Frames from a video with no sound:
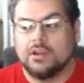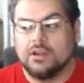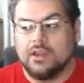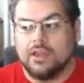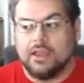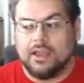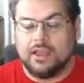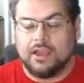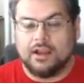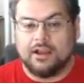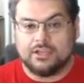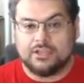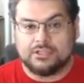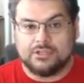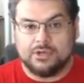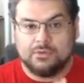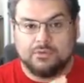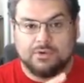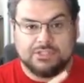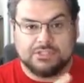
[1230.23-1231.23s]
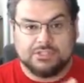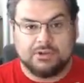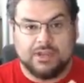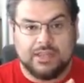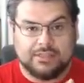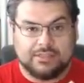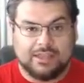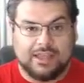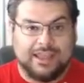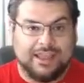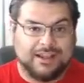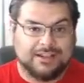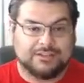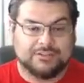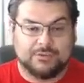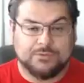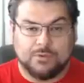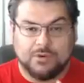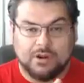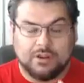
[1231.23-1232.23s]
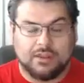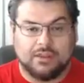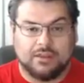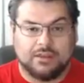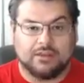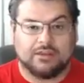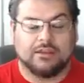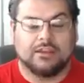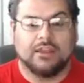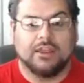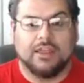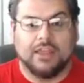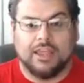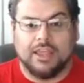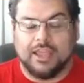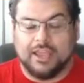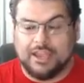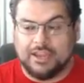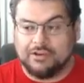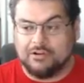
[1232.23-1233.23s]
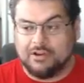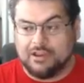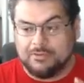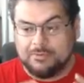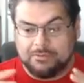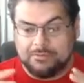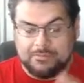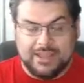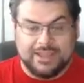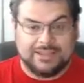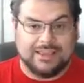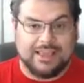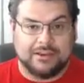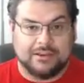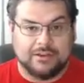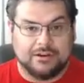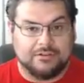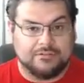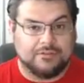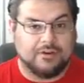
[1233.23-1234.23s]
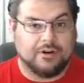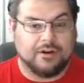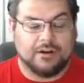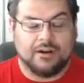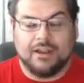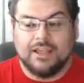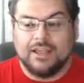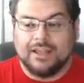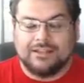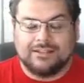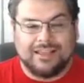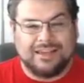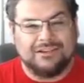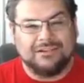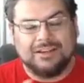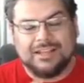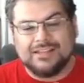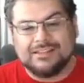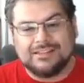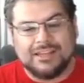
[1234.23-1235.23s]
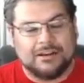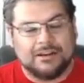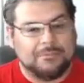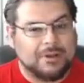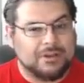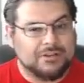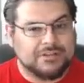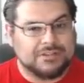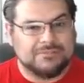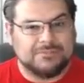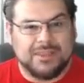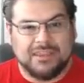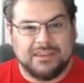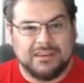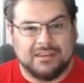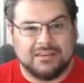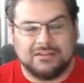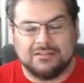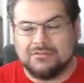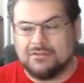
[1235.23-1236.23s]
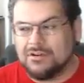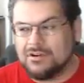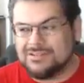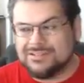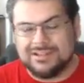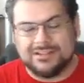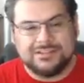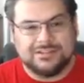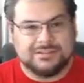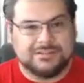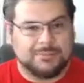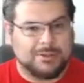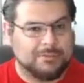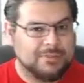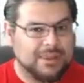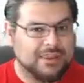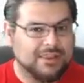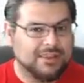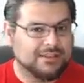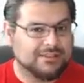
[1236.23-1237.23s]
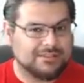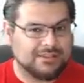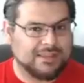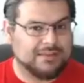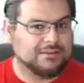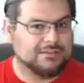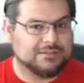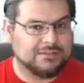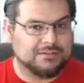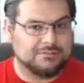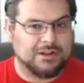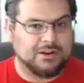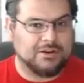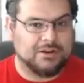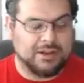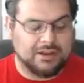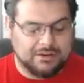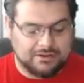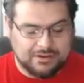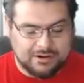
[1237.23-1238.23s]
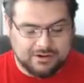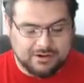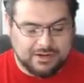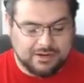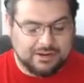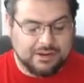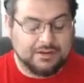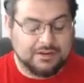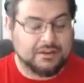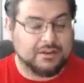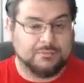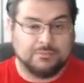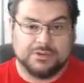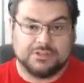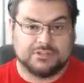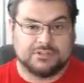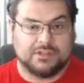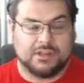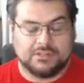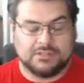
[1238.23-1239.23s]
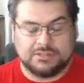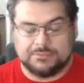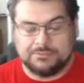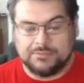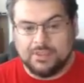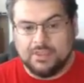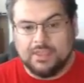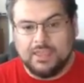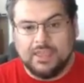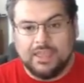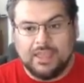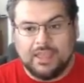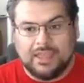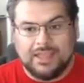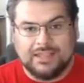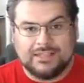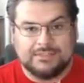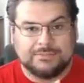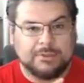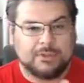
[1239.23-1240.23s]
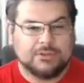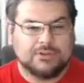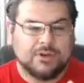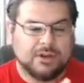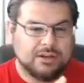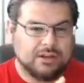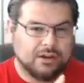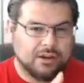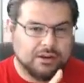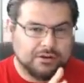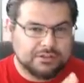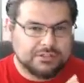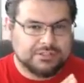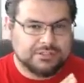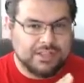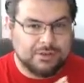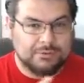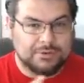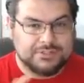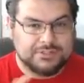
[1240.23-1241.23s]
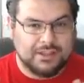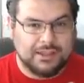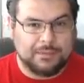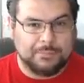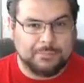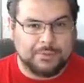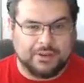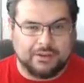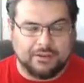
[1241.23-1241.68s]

Uh, so once you get the ads working and you're able to make that convert, not only, it's not about just making it convert, it's not just about making sales and earning earning income, which is awesome. It's about trying to understand what's happening.